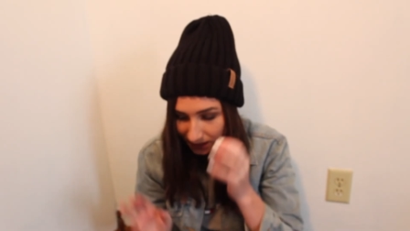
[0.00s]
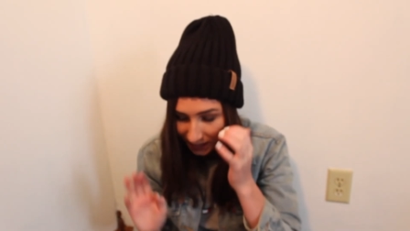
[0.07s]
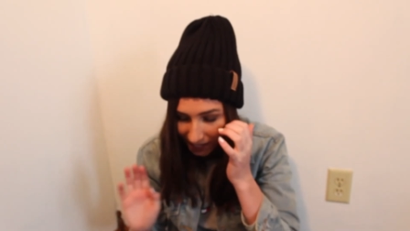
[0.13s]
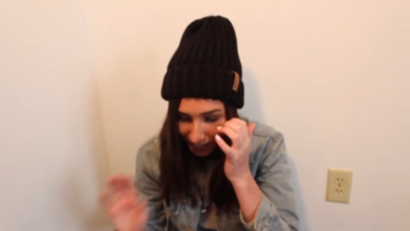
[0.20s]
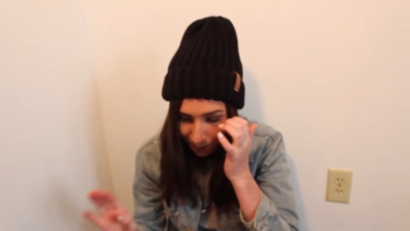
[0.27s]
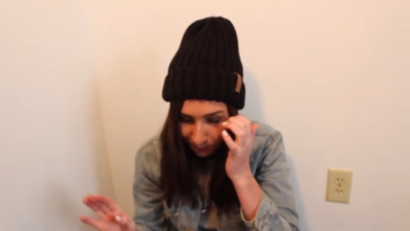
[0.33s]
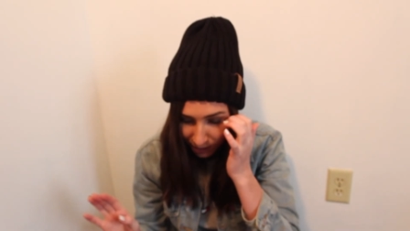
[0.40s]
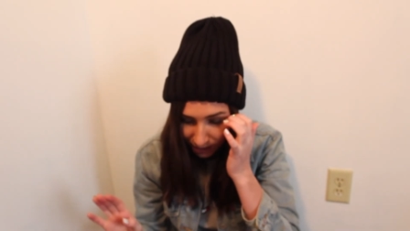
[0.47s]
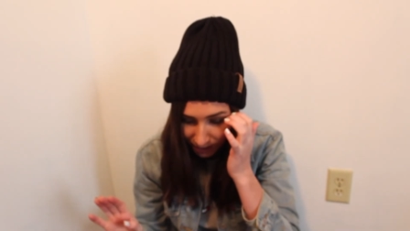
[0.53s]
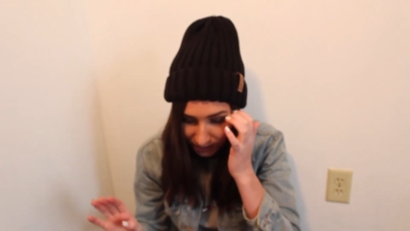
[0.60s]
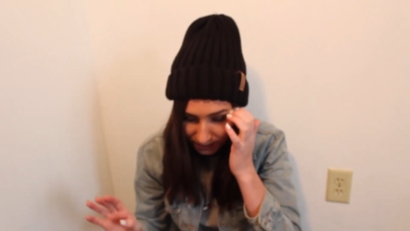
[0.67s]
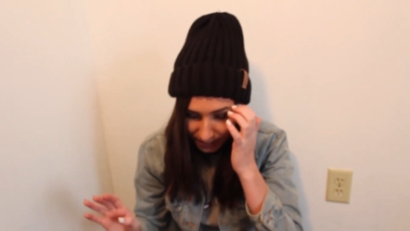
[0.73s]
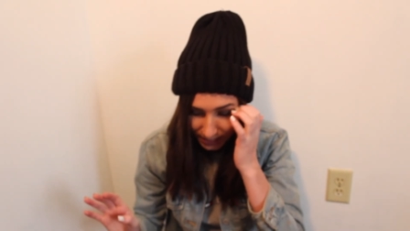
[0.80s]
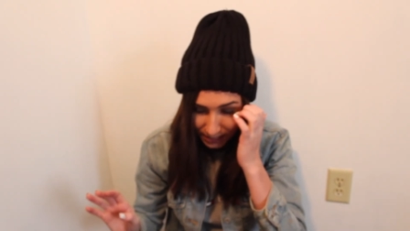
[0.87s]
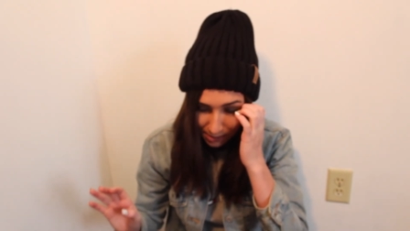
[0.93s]
the camera
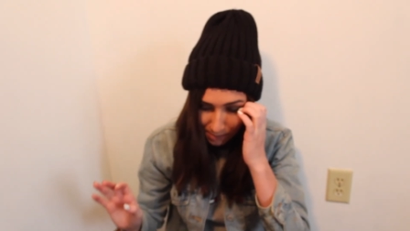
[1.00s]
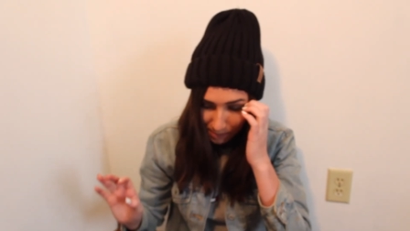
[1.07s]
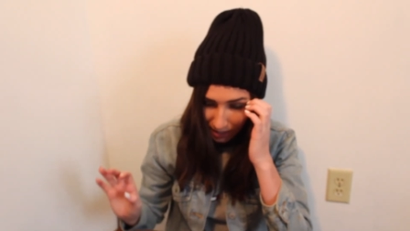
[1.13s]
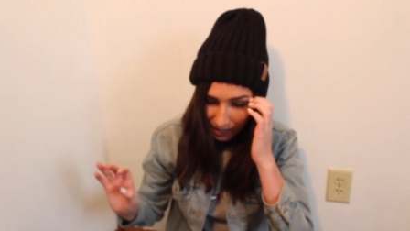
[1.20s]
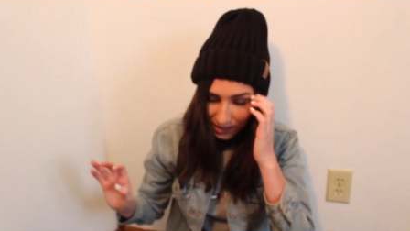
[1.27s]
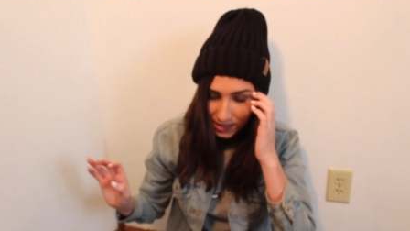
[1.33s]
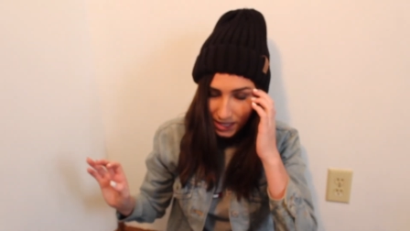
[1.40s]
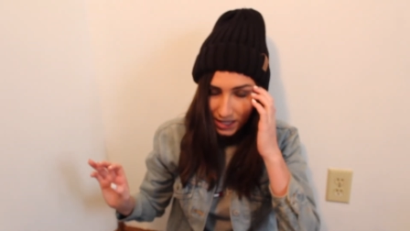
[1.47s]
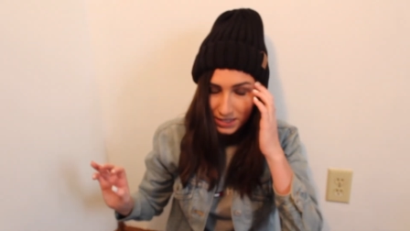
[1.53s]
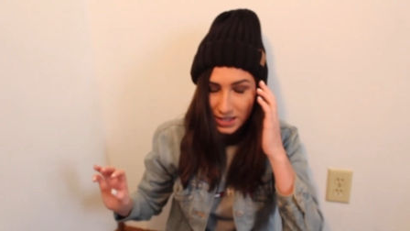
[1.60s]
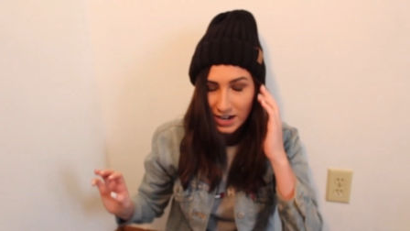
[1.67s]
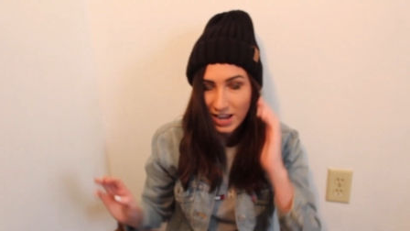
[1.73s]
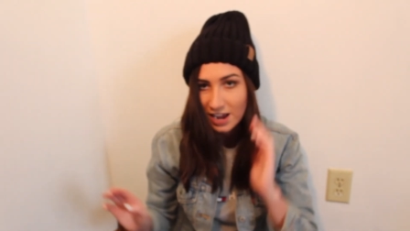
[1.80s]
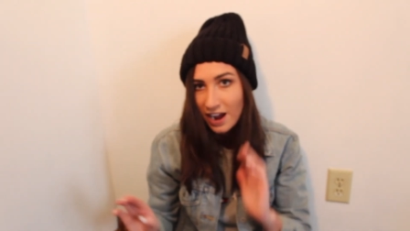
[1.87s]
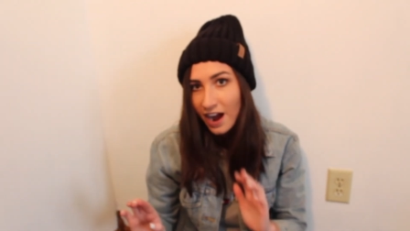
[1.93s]
is like the main thing
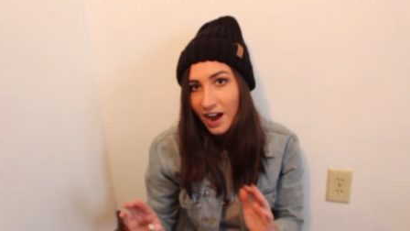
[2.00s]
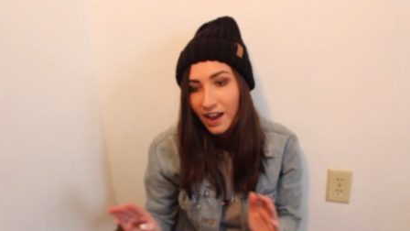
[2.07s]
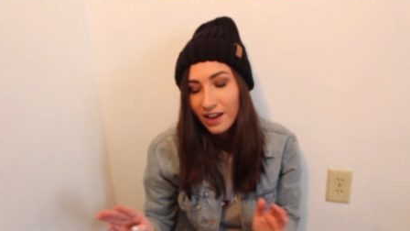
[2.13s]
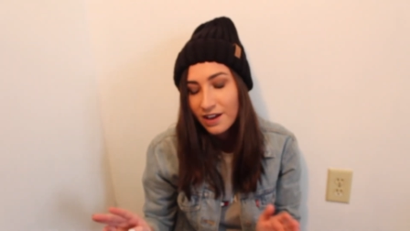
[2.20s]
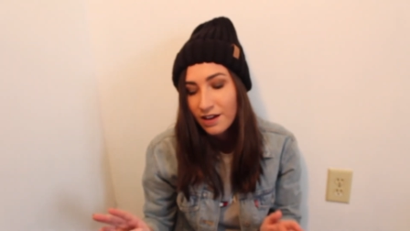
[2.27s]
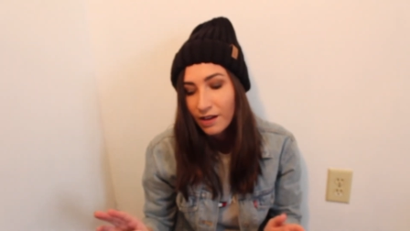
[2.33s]
that I got.